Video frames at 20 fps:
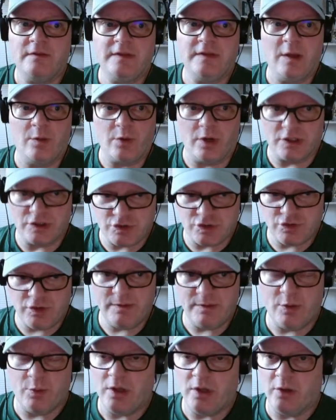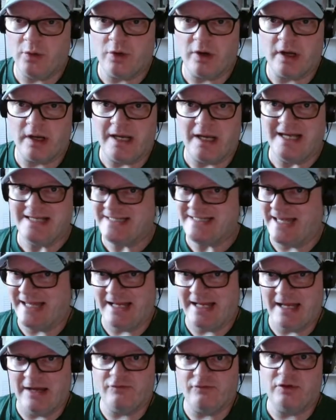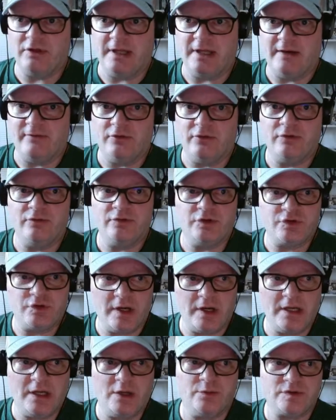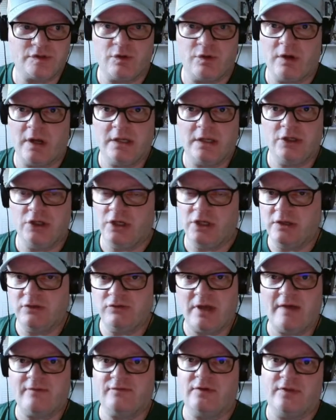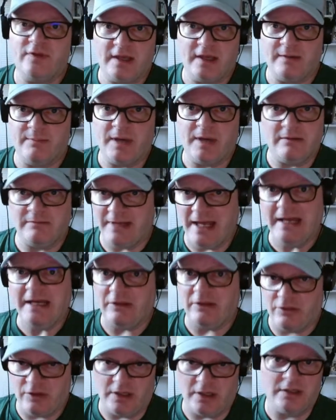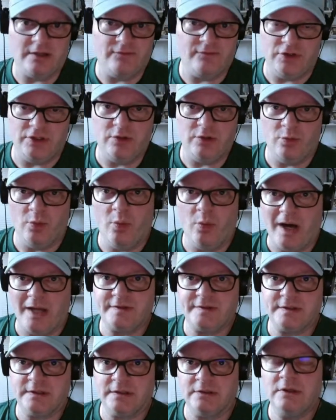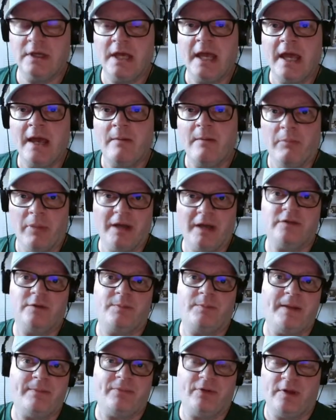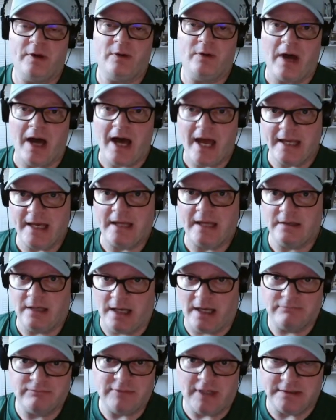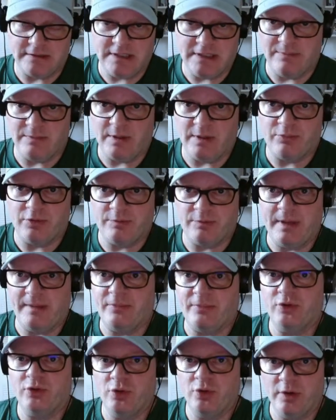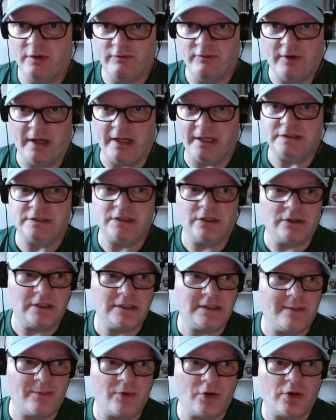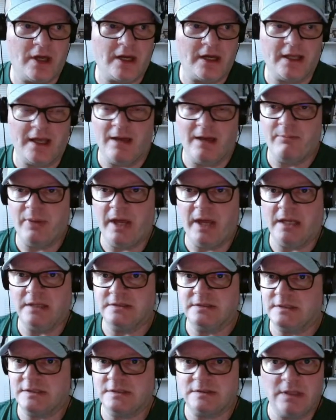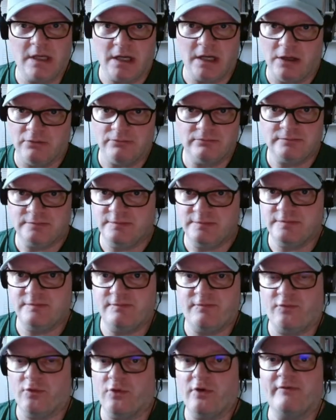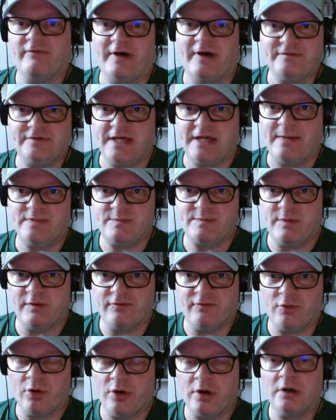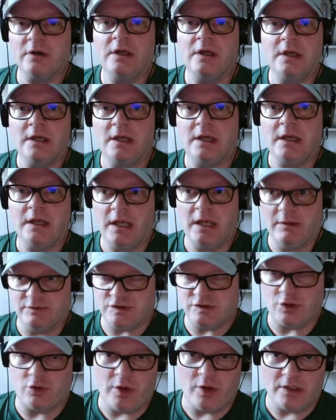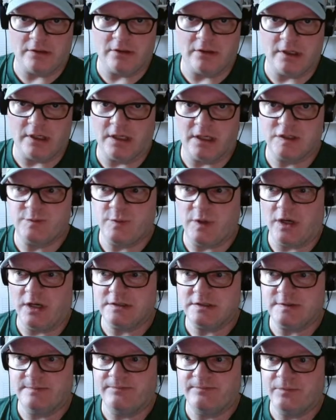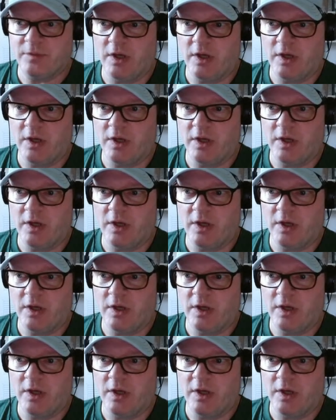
They were extremely well organized at every level. The training was great. You didn't have to think about anything if you didn't want to. But the people that I've got teamed up with people who had volunteered in Democratic campaigns, 4 or 5 times before. It was a great learning experience.